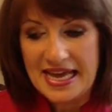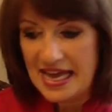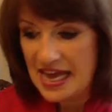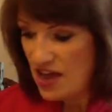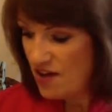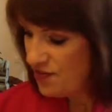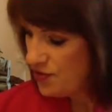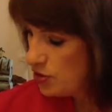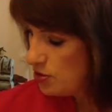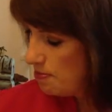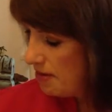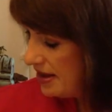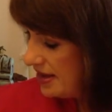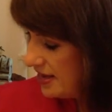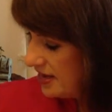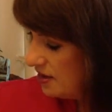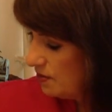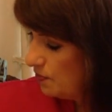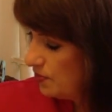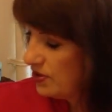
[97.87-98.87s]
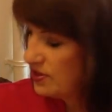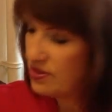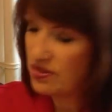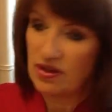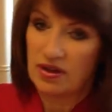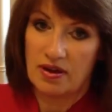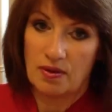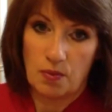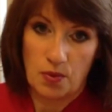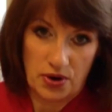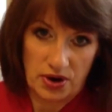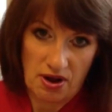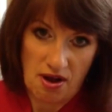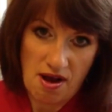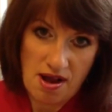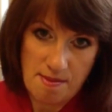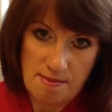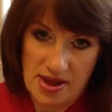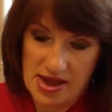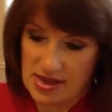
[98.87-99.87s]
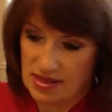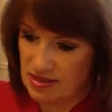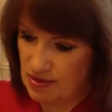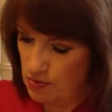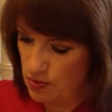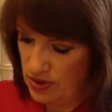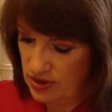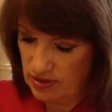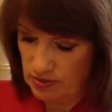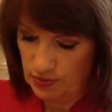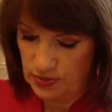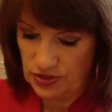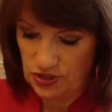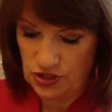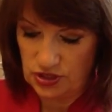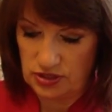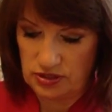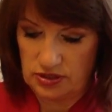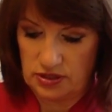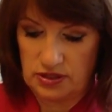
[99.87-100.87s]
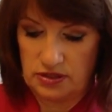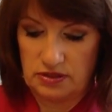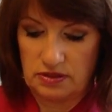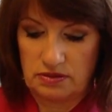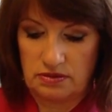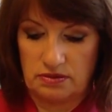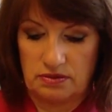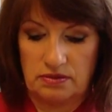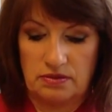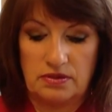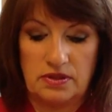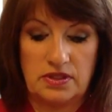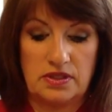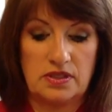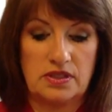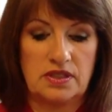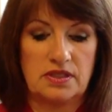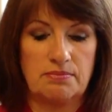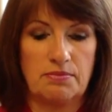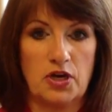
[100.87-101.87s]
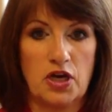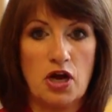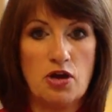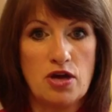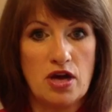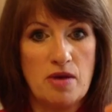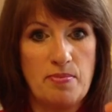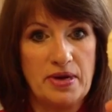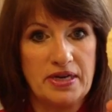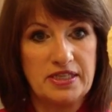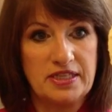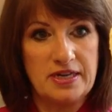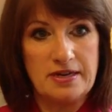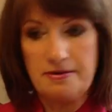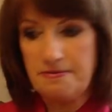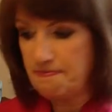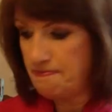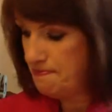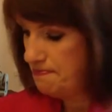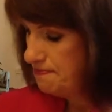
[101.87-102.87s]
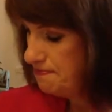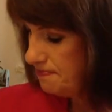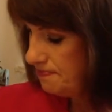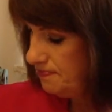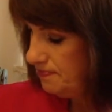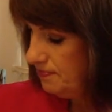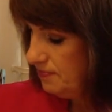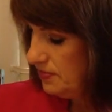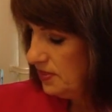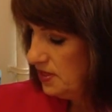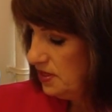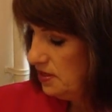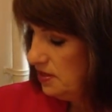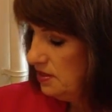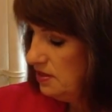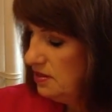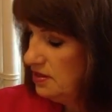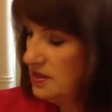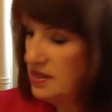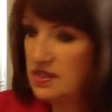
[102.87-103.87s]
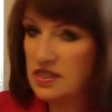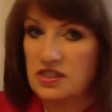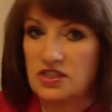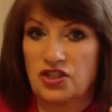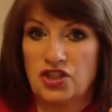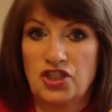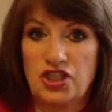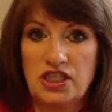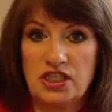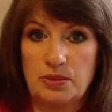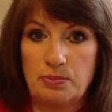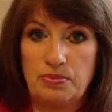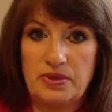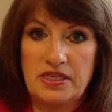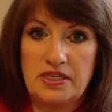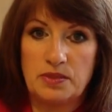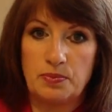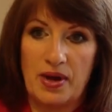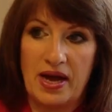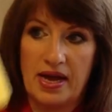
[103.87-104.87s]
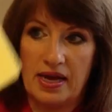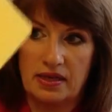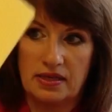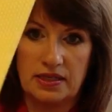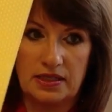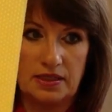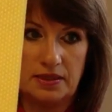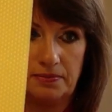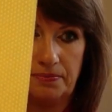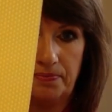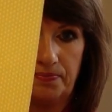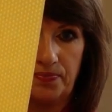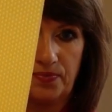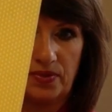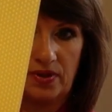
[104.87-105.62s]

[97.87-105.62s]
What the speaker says: If you make it with what I make them with, which is, this is some cocoa butter, this is a sheet of beeswax,